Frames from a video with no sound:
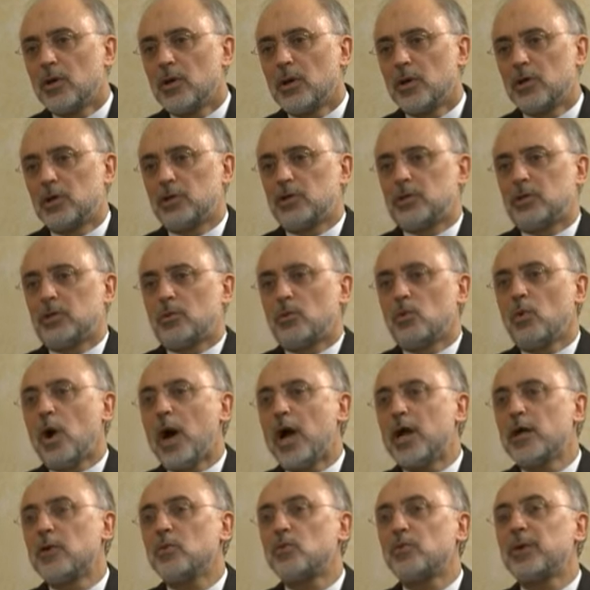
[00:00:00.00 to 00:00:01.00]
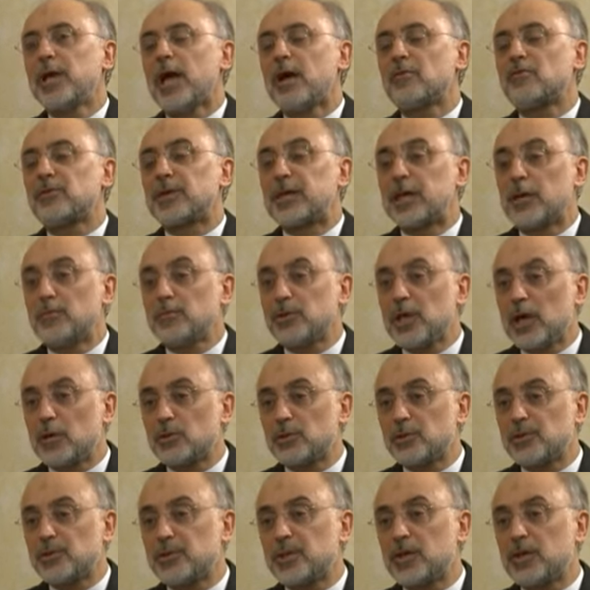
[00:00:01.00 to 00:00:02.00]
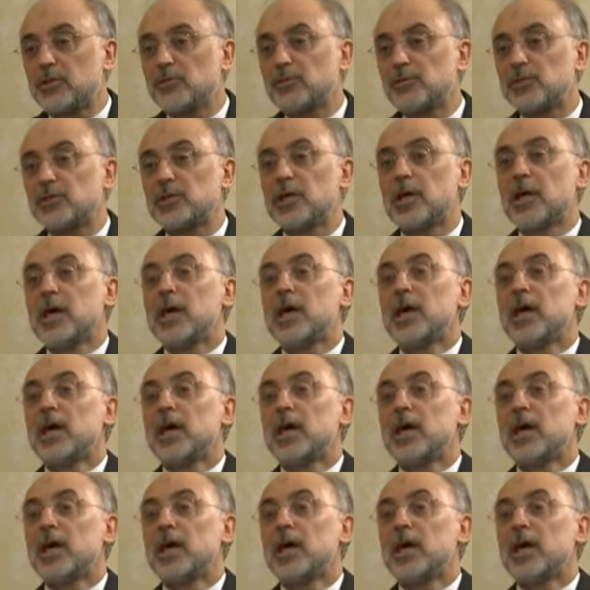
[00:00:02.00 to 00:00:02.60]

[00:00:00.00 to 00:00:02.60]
And while we have kept ourselves